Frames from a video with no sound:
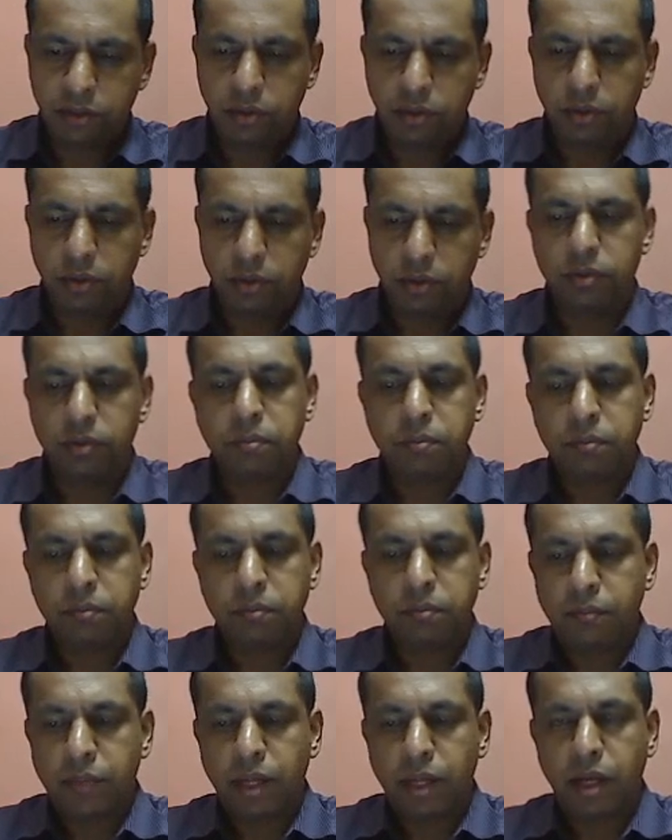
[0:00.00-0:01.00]
So
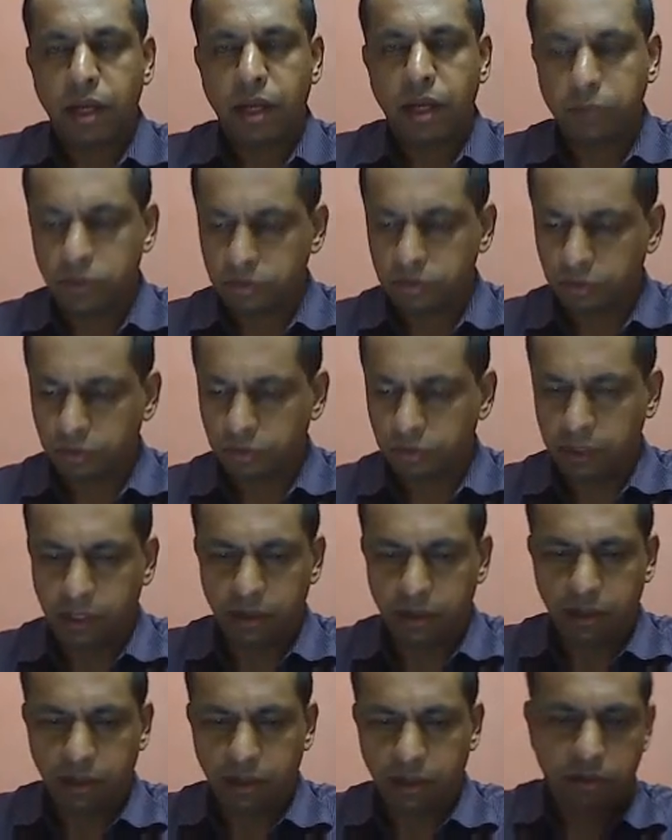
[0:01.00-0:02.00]
NMOS will
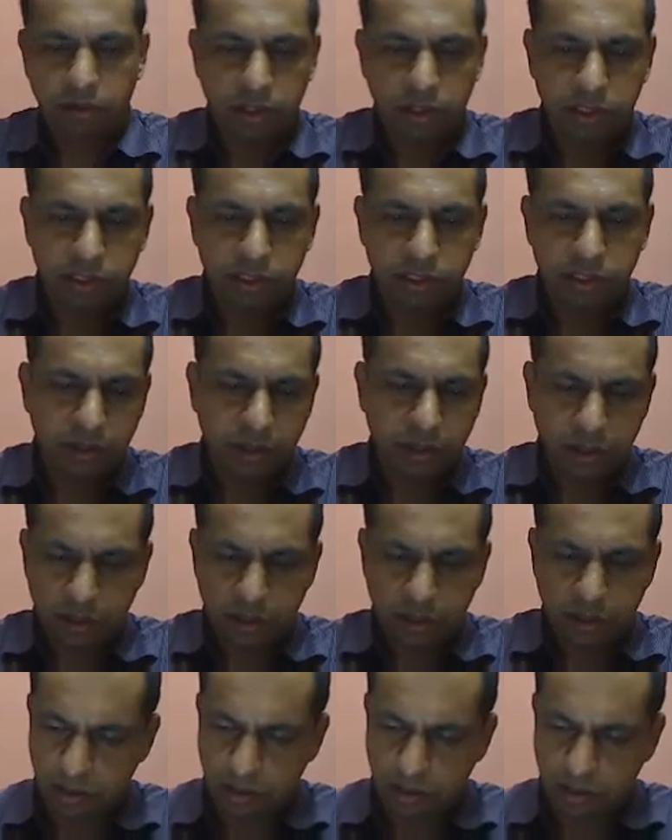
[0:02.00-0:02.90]
be in triode region